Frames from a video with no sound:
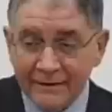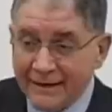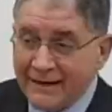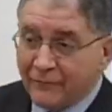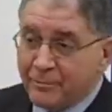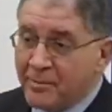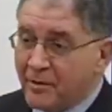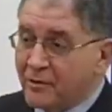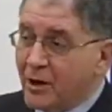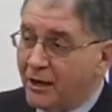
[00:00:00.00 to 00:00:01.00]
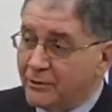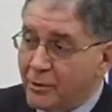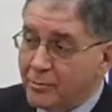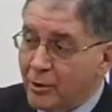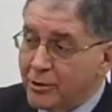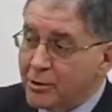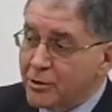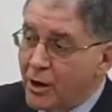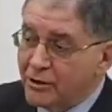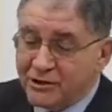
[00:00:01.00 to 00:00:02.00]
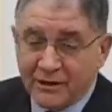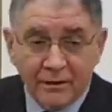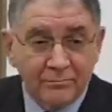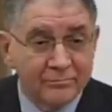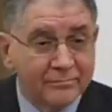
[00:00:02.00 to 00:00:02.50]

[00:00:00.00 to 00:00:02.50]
The idea of people of God was more sociological,